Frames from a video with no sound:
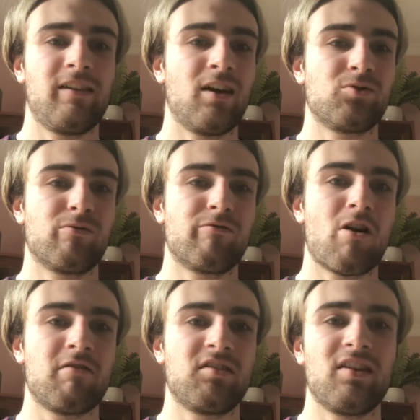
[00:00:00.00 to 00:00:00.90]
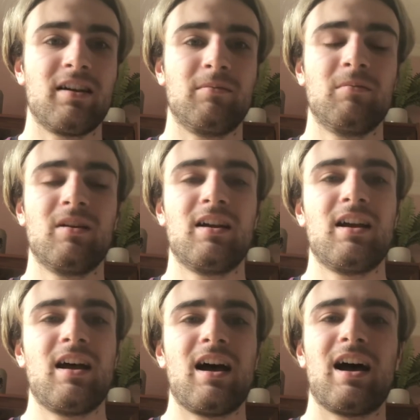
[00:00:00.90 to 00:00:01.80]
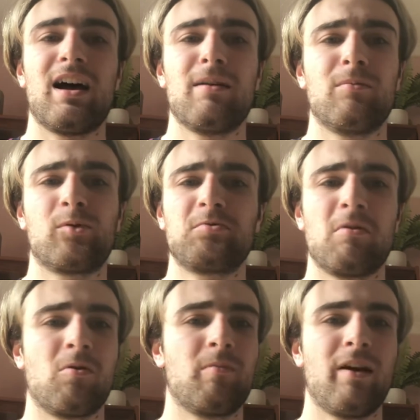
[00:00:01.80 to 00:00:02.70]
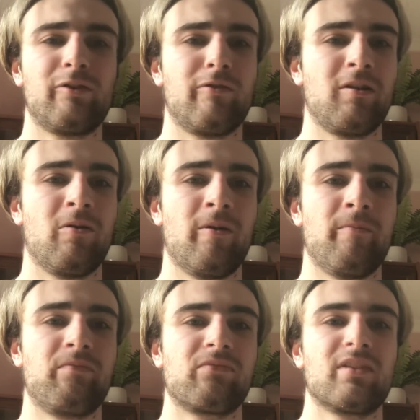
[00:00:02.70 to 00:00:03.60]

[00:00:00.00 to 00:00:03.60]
the actual Ferrari team struggled massively on them.